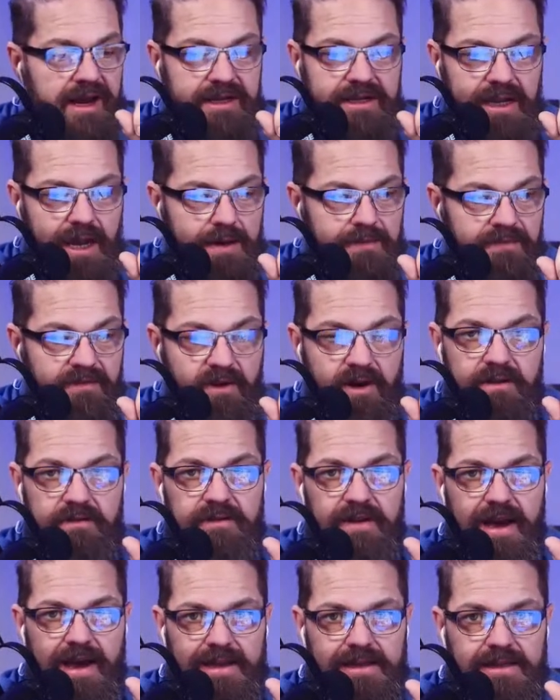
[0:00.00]
running out of time
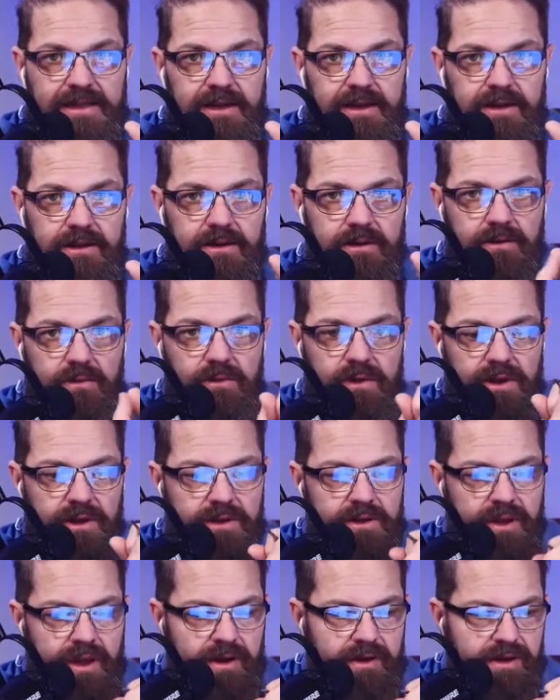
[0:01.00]
very fast here
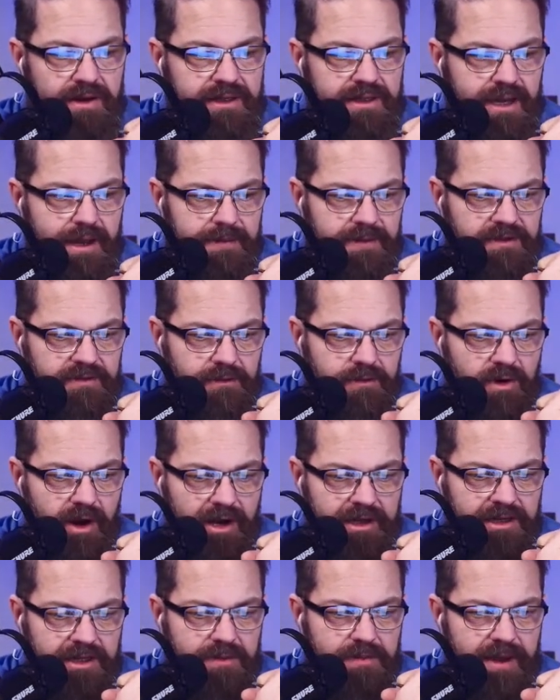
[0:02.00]
with Eric Sammons from
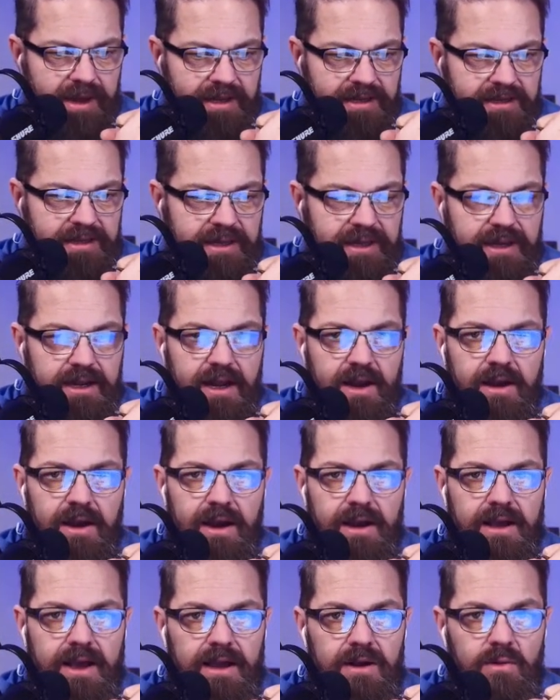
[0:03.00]
Crisis Magazine.
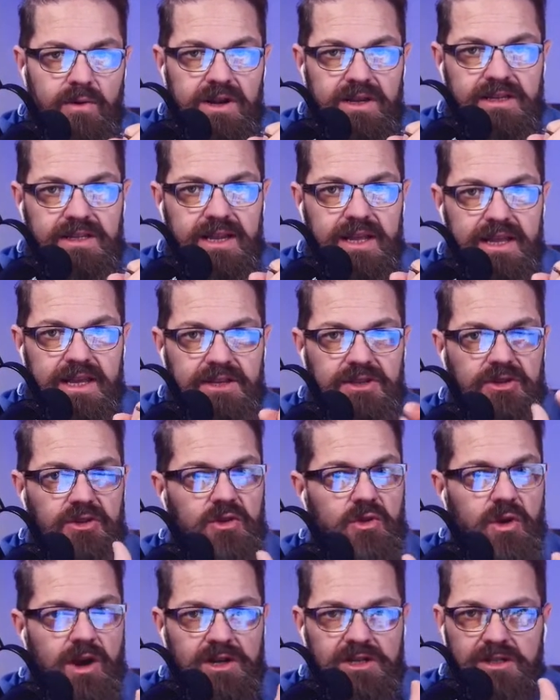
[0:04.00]
I kind of want to sneak in
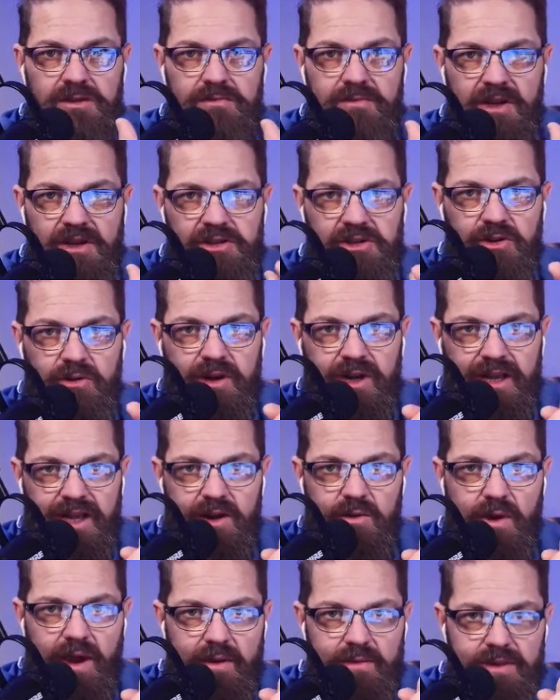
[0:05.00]
two questions. I'm not sure we're
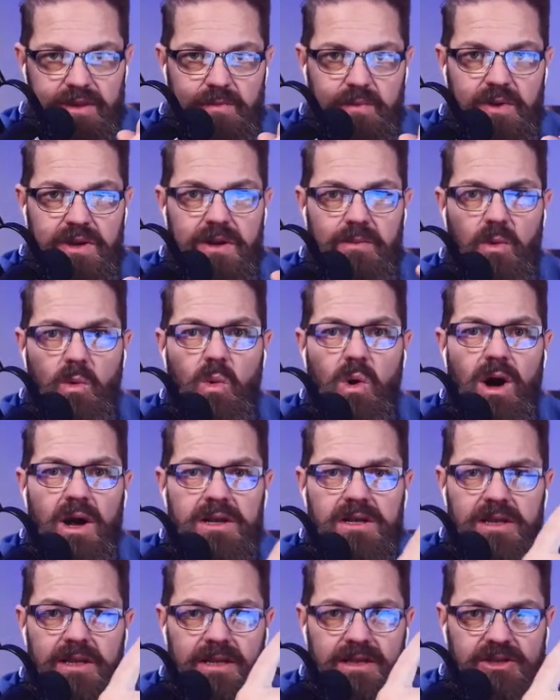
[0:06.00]
going to get away with it. But number
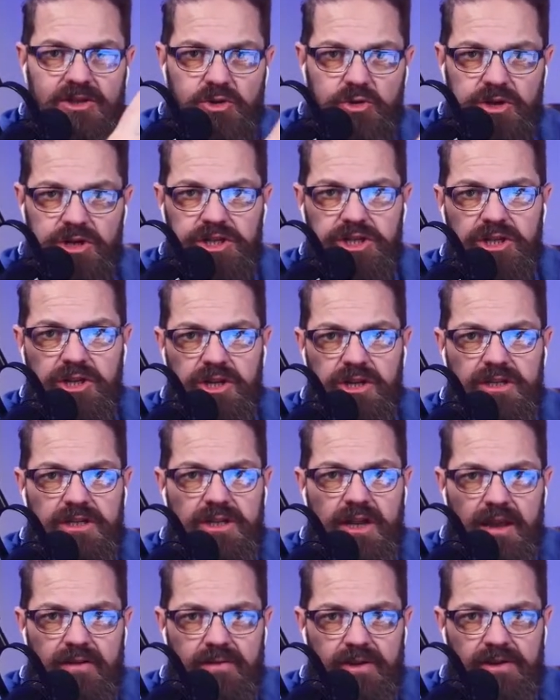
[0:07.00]
one, is tradition going
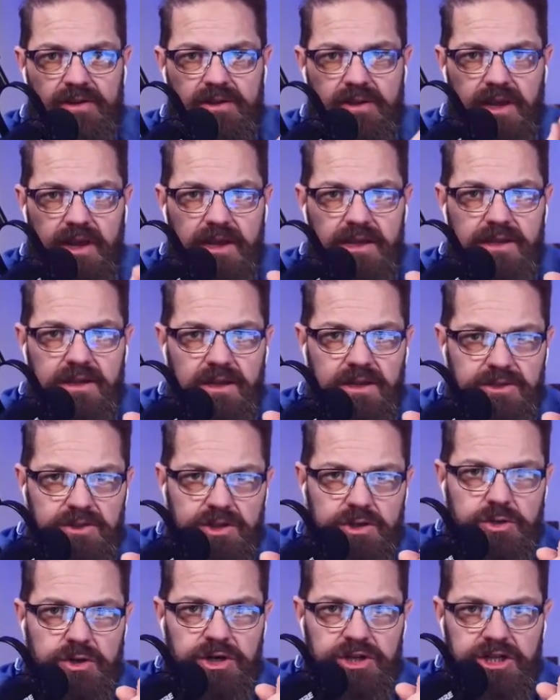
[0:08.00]
to save us? Can
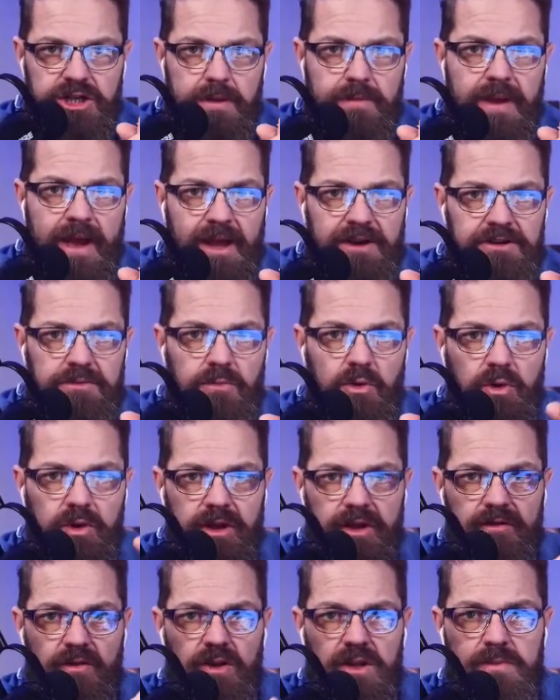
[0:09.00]
the tradition and
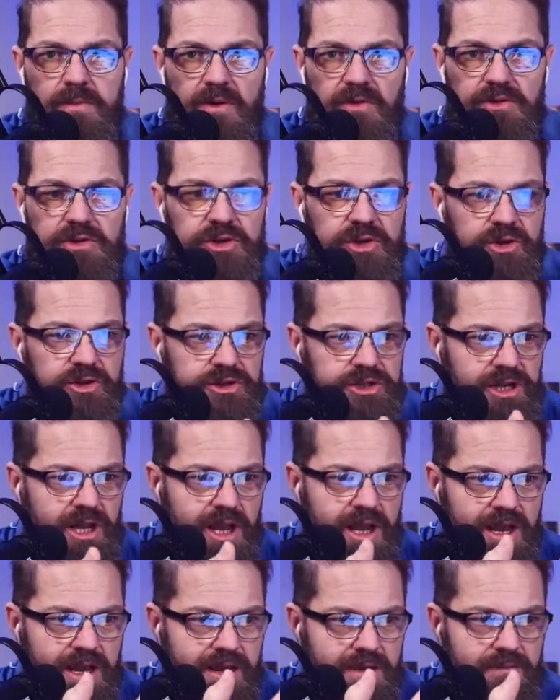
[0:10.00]
patrimony of Holy Mother
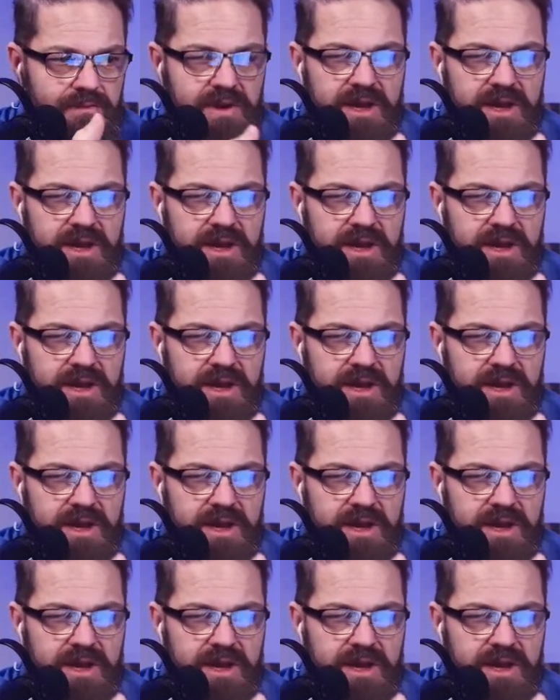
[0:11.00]
Church